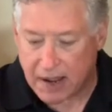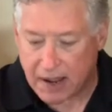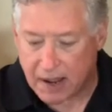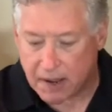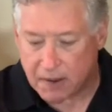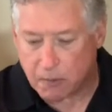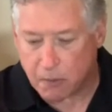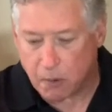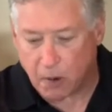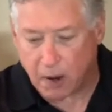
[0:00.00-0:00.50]

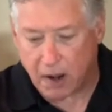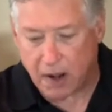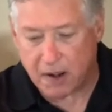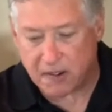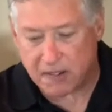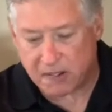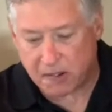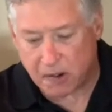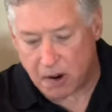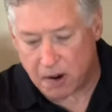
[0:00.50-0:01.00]
We're going to
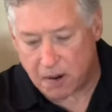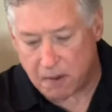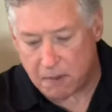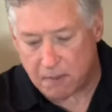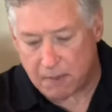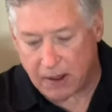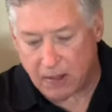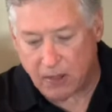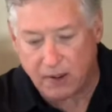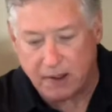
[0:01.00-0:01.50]
start
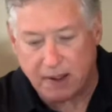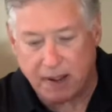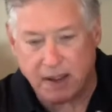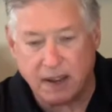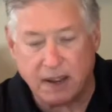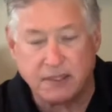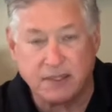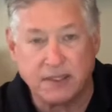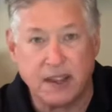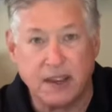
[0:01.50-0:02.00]
by looking
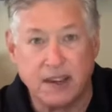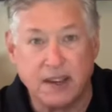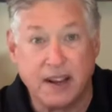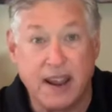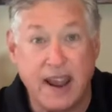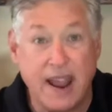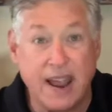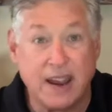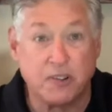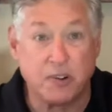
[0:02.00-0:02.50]
at the
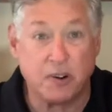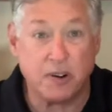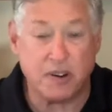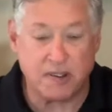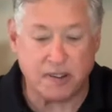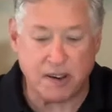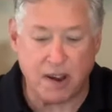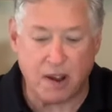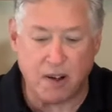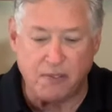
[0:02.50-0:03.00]
decanter
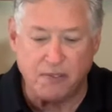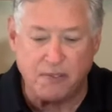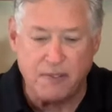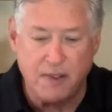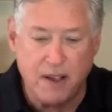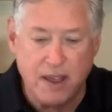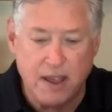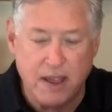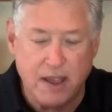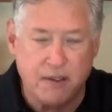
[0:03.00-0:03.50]
itself.
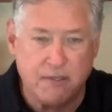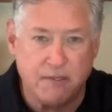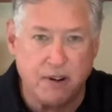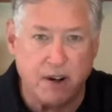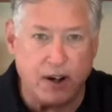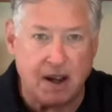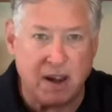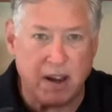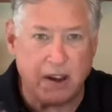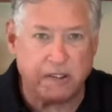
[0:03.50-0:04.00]

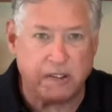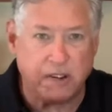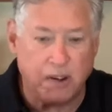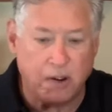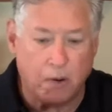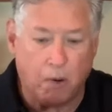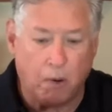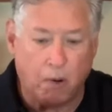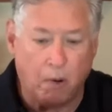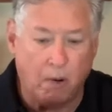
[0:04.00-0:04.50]
Very easy
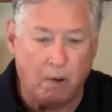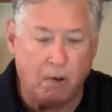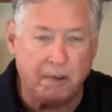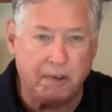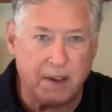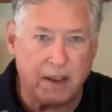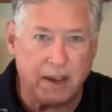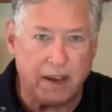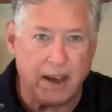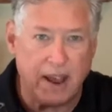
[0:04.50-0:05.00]
to hold.
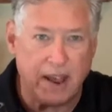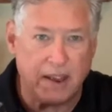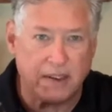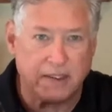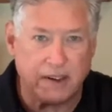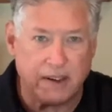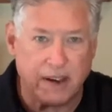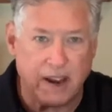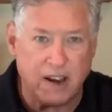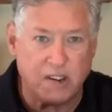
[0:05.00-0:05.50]
It has
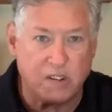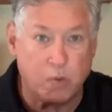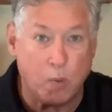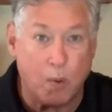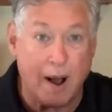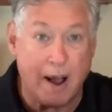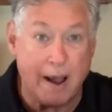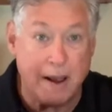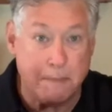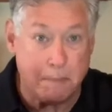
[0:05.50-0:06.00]
a nice
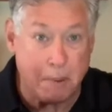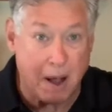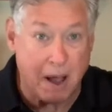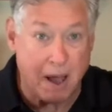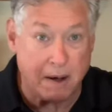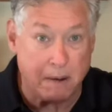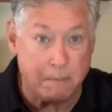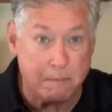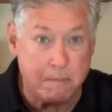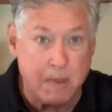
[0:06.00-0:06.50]
wide
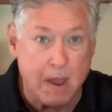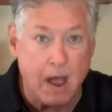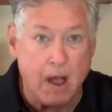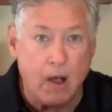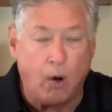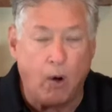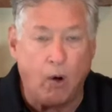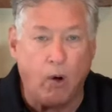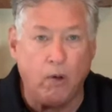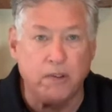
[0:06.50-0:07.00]
bottom.
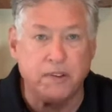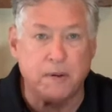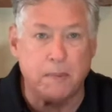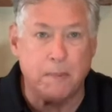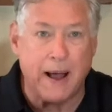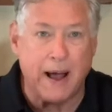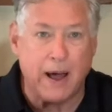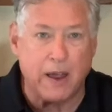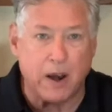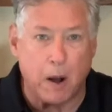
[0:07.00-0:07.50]
Holds
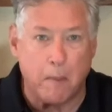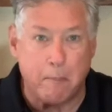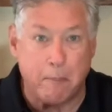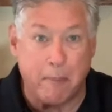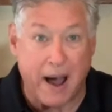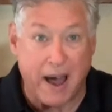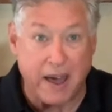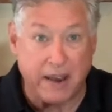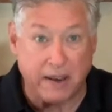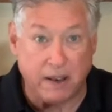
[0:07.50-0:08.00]
about a
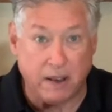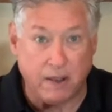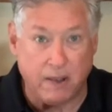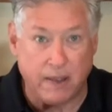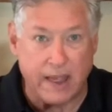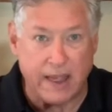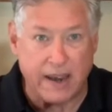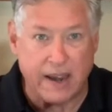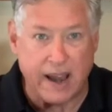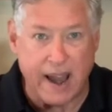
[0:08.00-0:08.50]
bottle
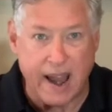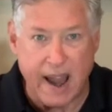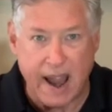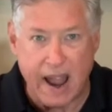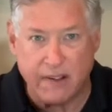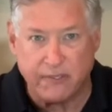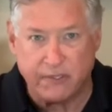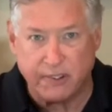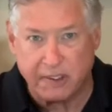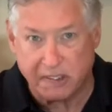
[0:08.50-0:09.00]
and a
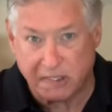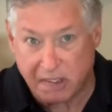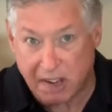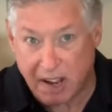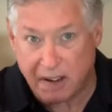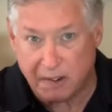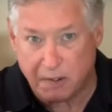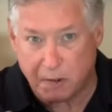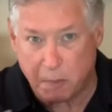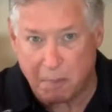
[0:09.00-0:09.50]
half, a
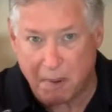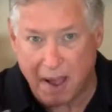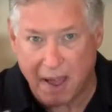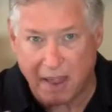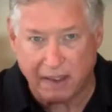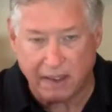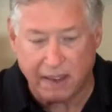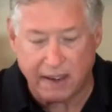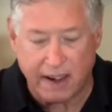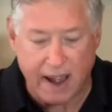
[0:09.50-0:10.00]
standard
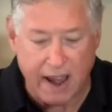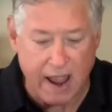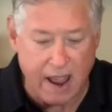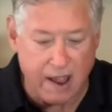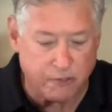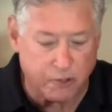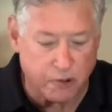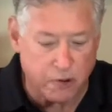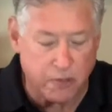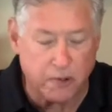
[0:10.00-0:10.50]
bottle and a
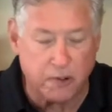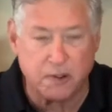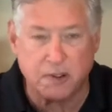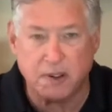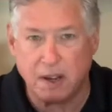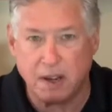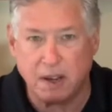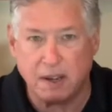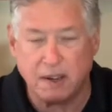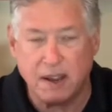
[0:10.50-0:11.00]
half, or
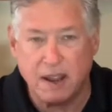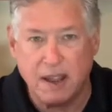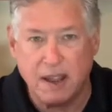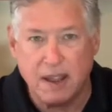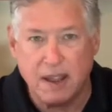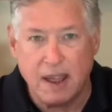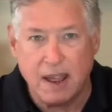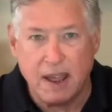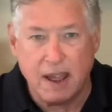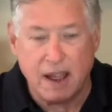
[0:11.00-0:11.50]
13
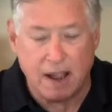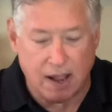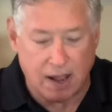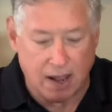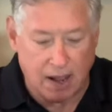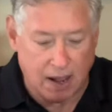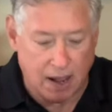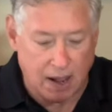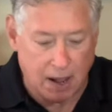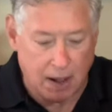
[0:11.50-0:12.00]

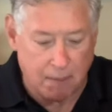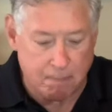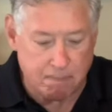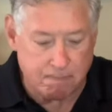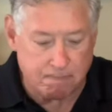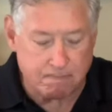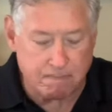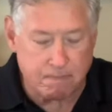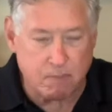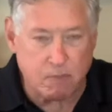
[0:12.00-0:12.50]

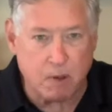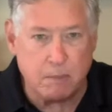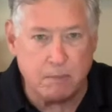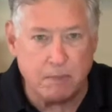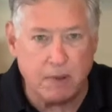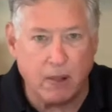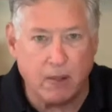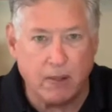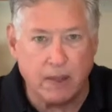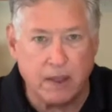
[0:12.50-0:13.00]

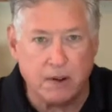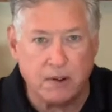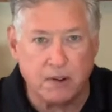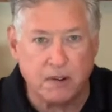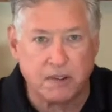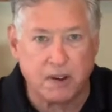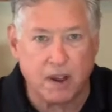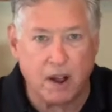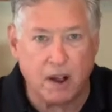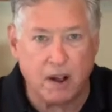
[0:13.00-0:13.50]

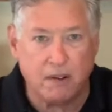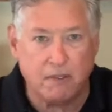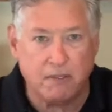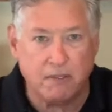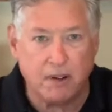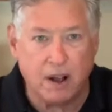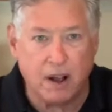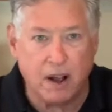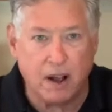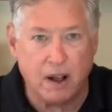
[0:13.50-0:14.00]
milliliters
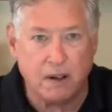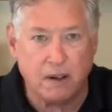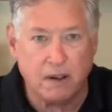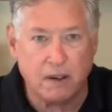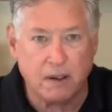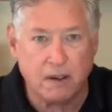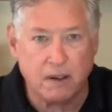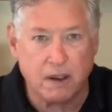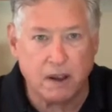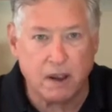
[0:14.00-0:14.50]

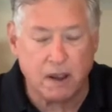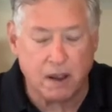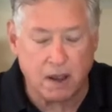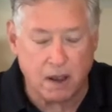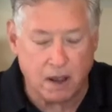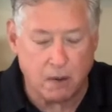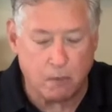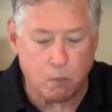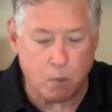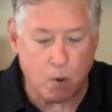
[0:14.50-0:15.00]

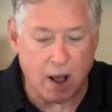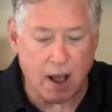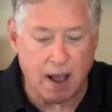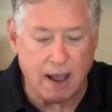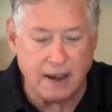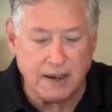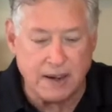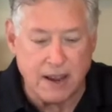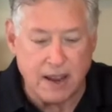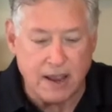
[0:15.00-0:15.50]
of
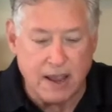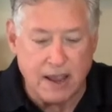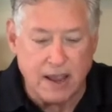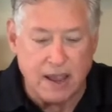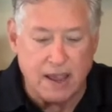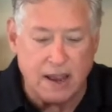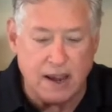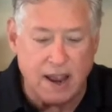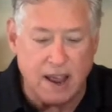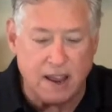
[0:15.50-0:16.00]
wine.
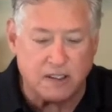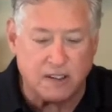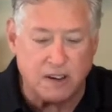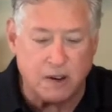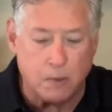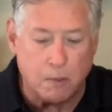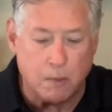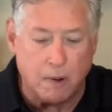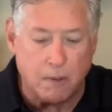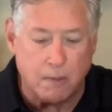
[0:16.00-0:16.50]
It has
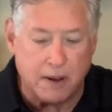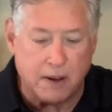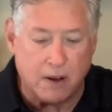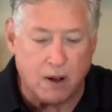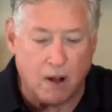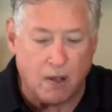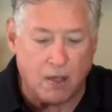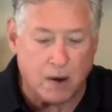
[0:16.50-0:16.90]
what we call it a